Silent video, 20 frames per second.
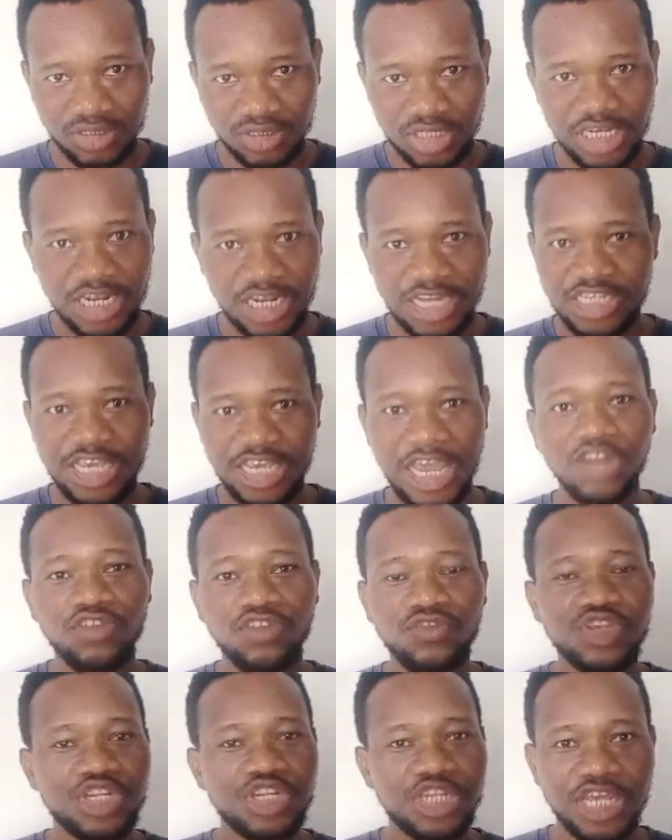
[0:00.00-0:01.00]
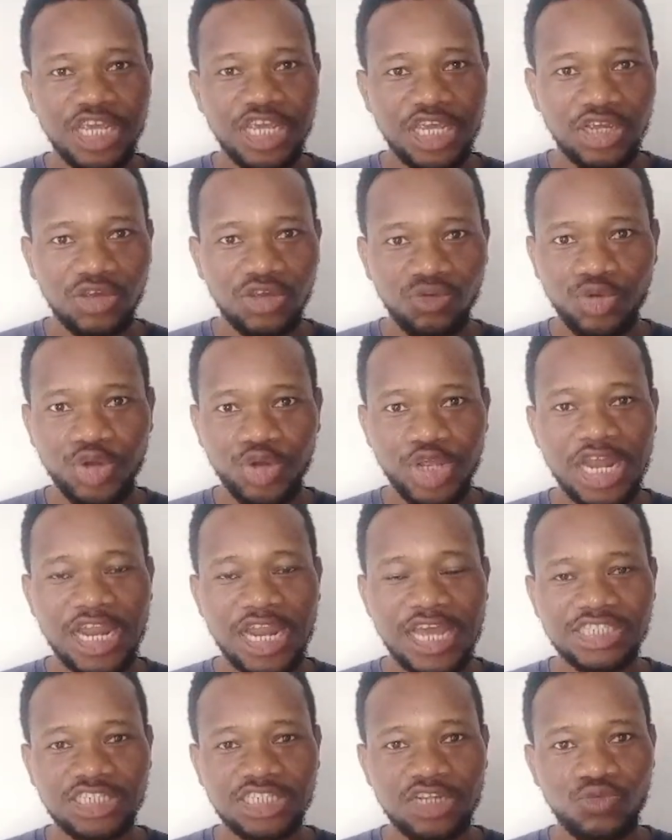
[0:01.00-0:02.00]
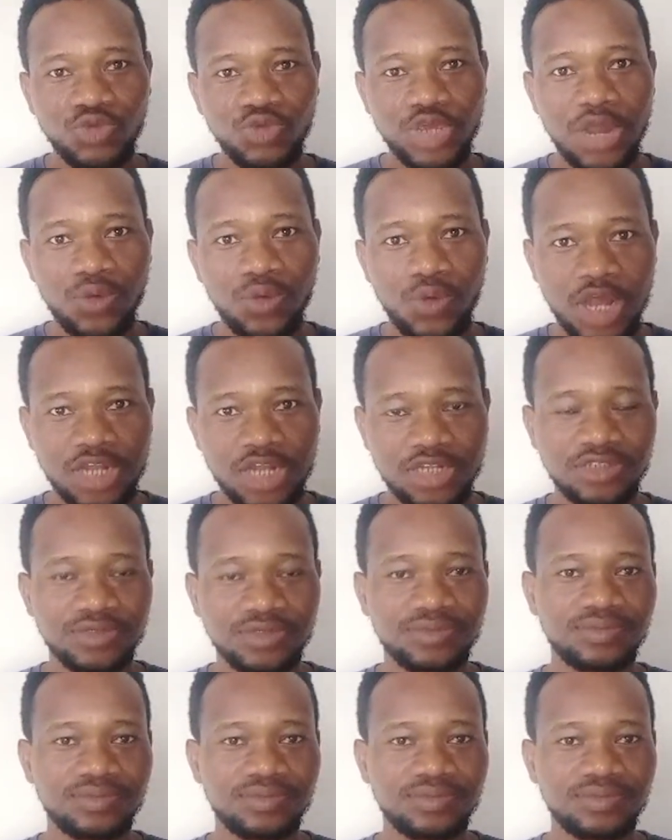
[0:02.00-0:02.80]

And at the end of the day, we realize that we are one.